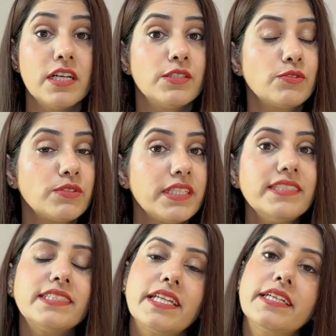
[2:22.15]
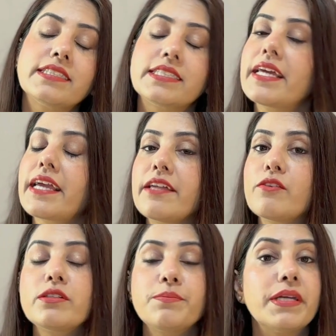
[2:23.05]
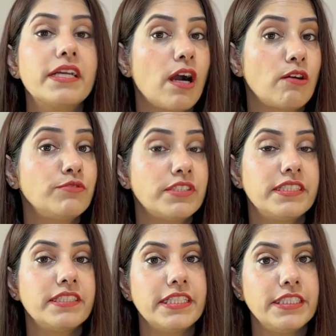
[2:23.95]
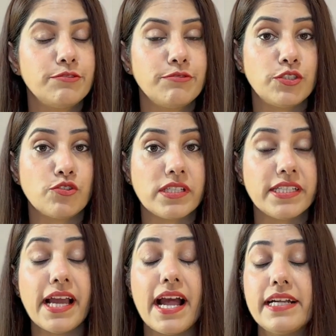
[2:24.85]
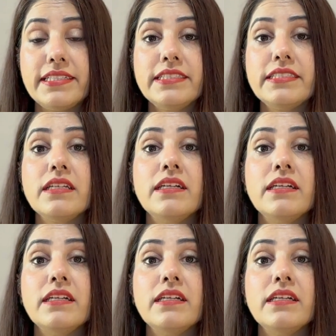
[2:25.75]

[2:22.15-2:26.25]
So these things, they cannot be counted individually, and